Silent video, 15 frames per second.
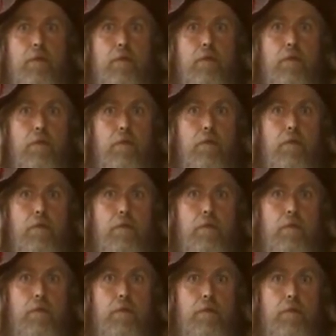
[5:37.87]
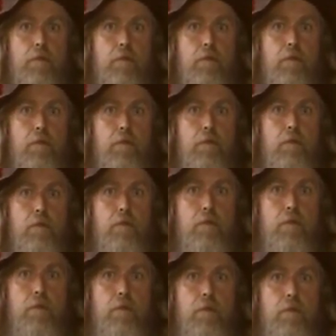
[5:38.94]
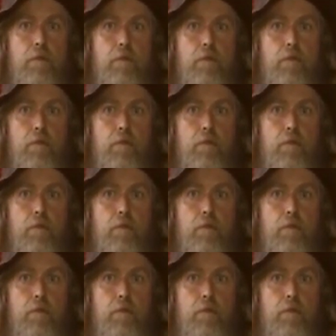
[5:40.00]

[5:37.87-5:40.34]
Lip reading: Nothing is said.